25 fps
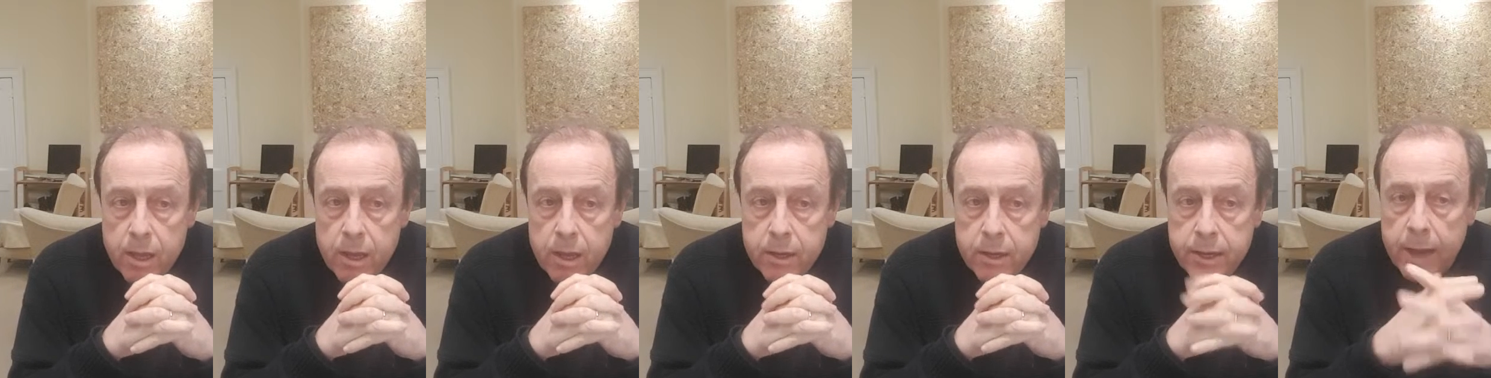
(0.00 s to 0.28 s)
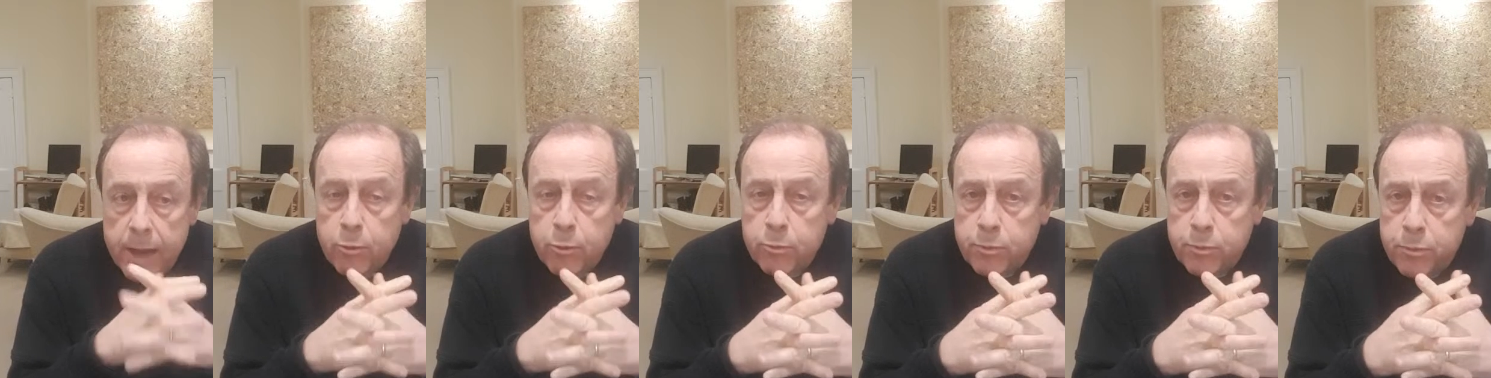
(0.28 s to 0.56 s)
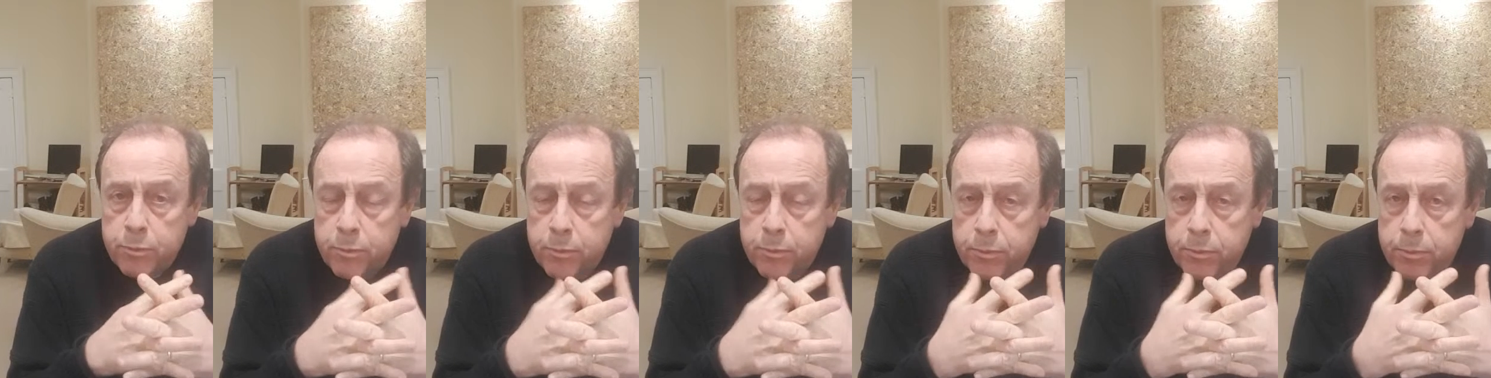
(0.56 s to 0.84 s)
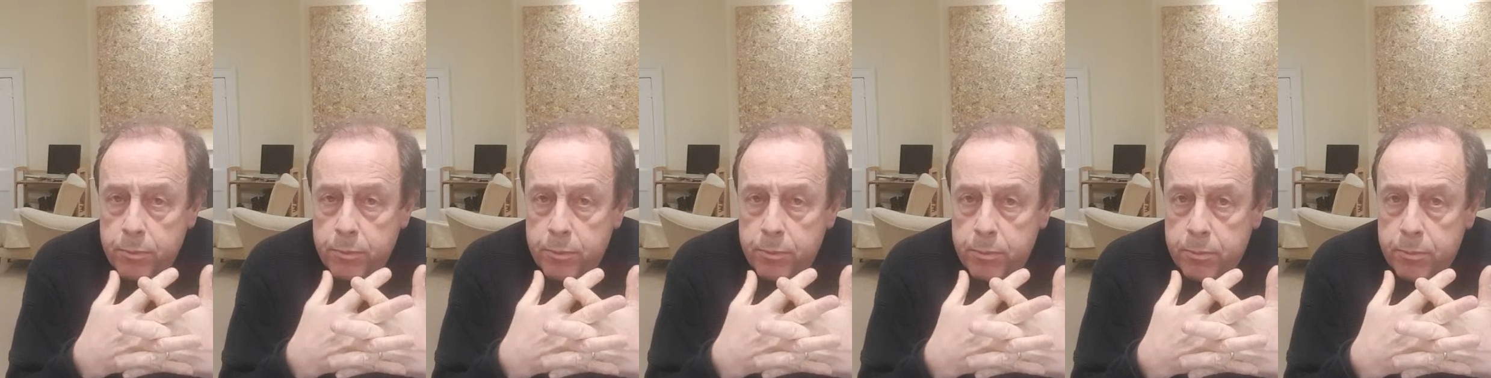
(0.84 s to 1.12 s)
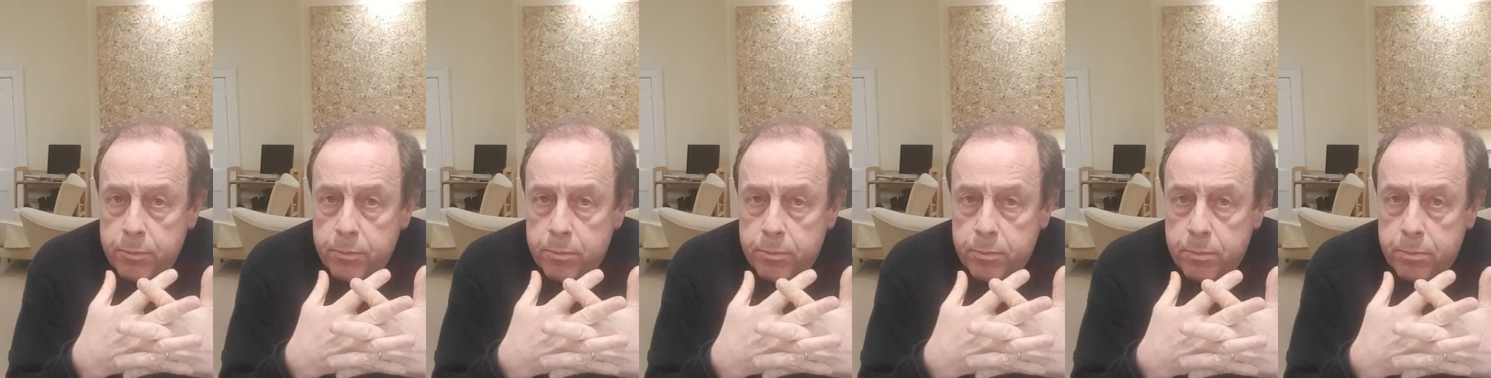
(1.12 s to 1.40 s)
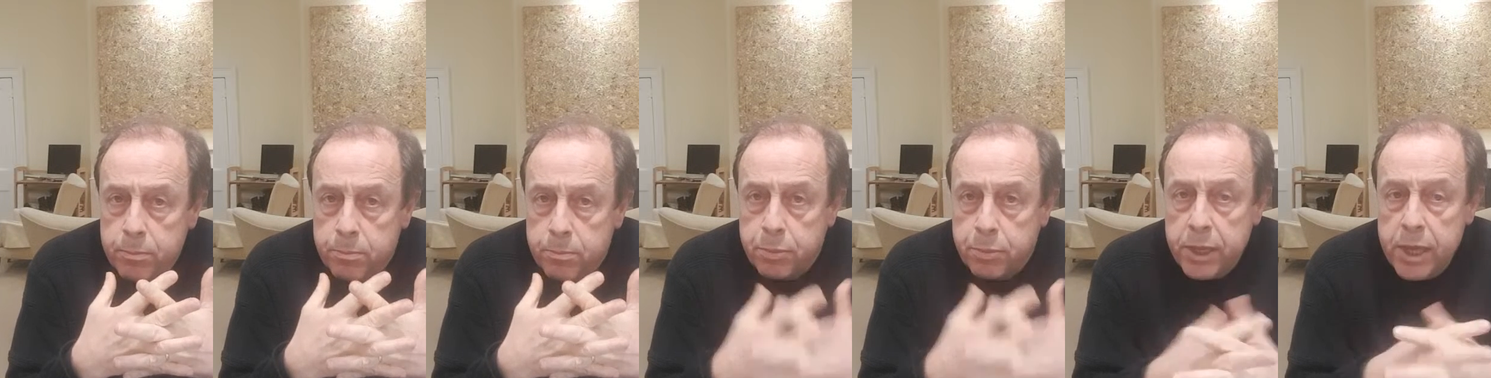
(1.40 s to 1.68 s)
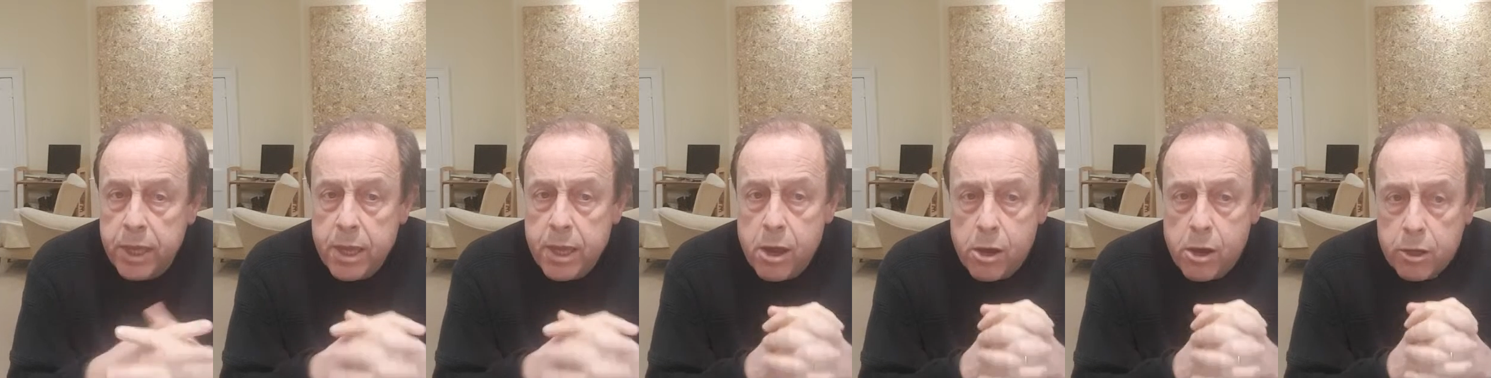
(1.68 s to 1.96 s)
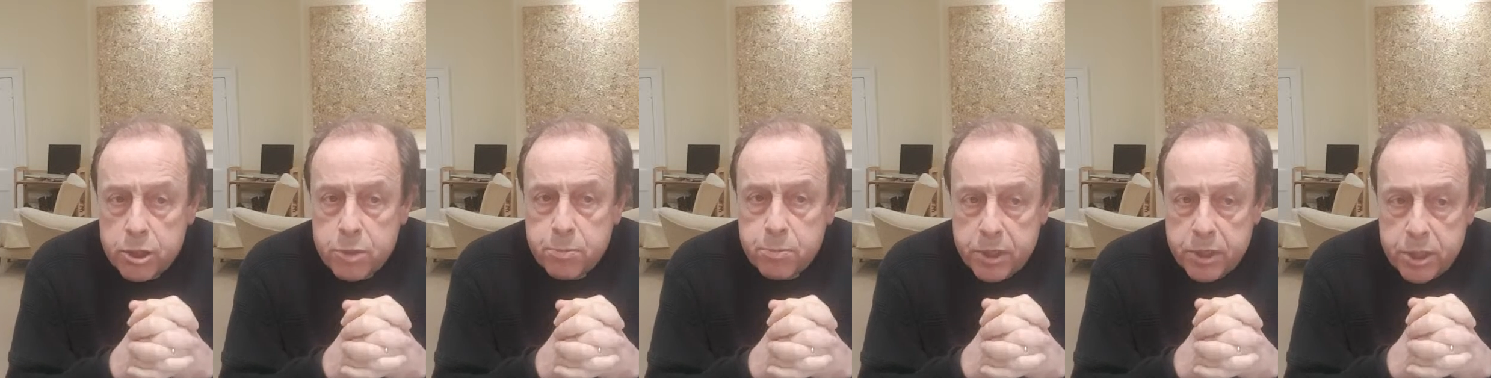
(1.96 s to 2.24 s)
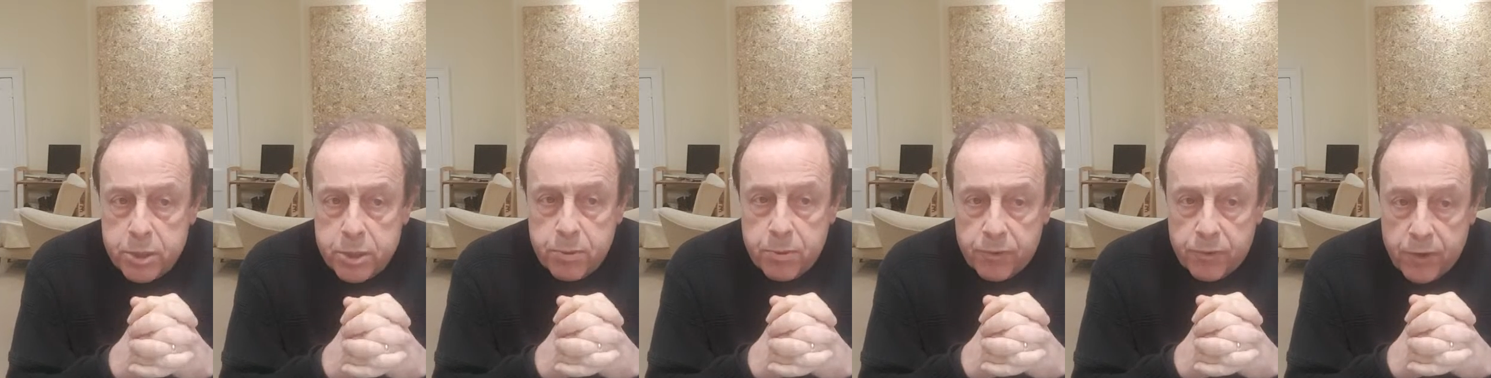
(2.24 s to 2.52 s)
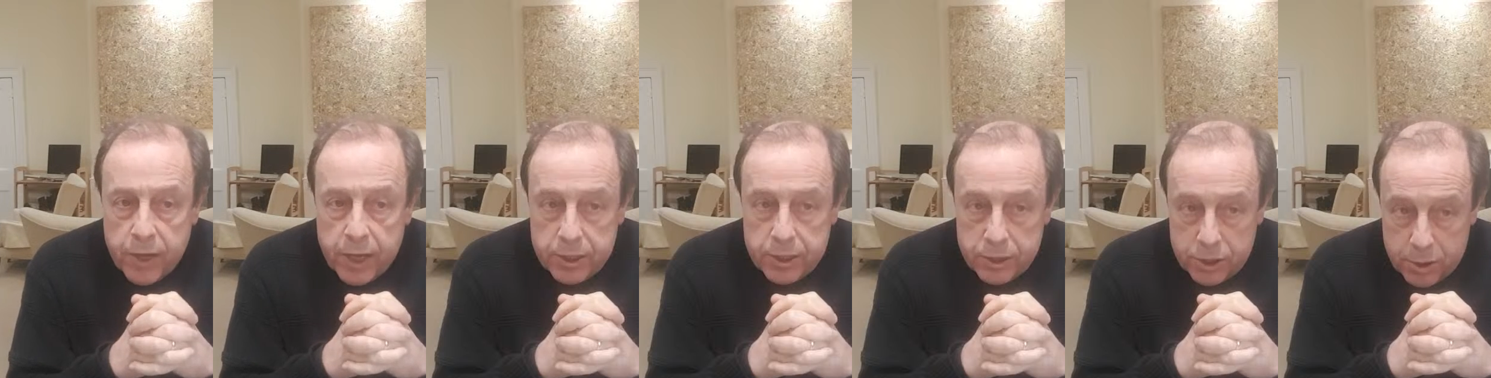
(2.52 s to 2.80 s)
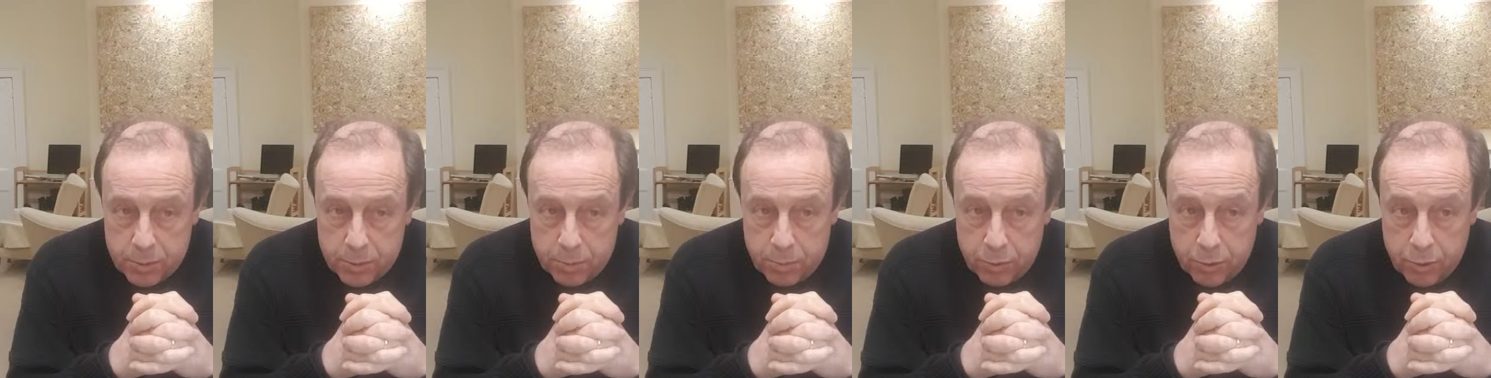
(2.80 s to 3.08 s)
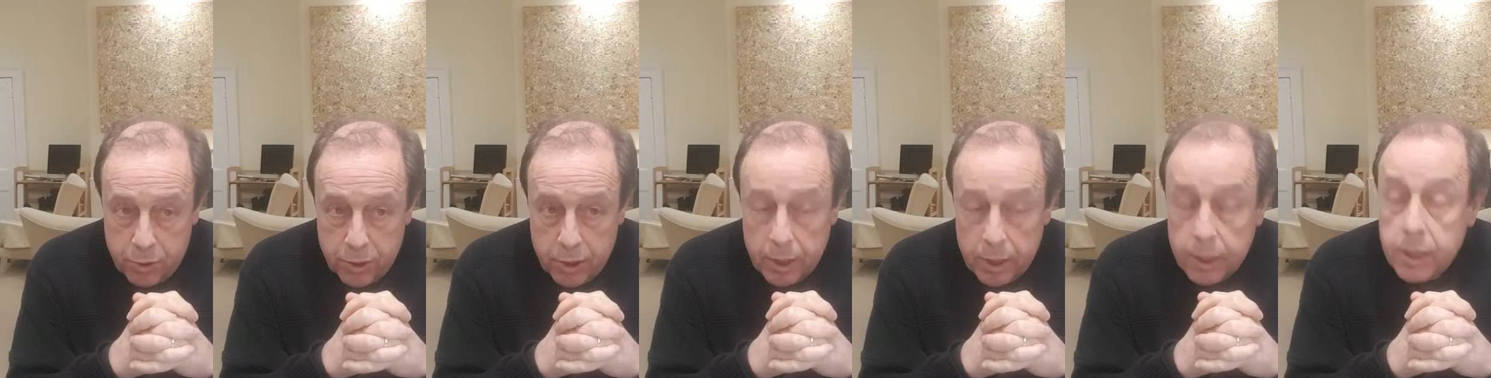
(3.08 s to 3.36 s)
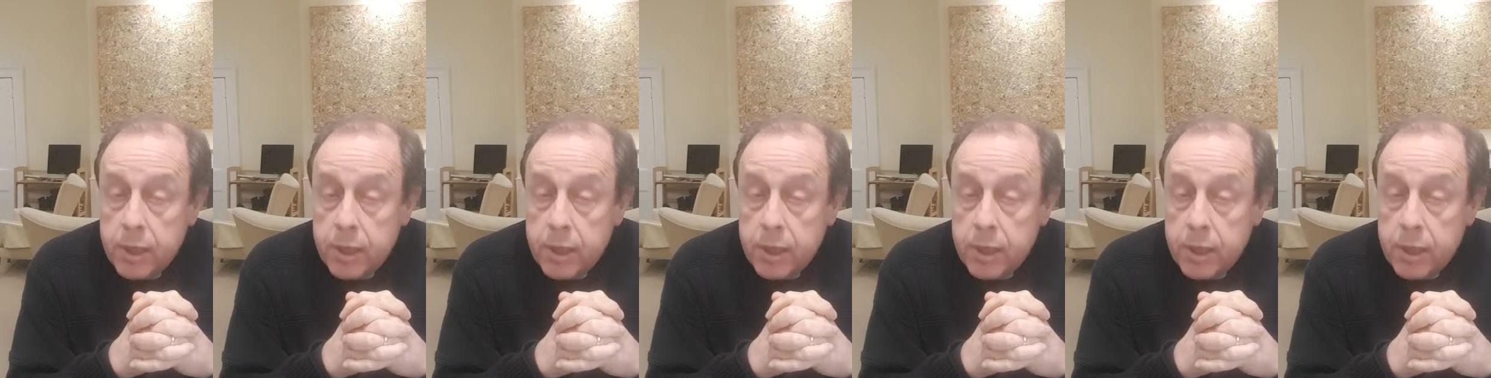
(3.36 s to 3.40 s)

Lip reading: Now, being Archbishop of Canterbury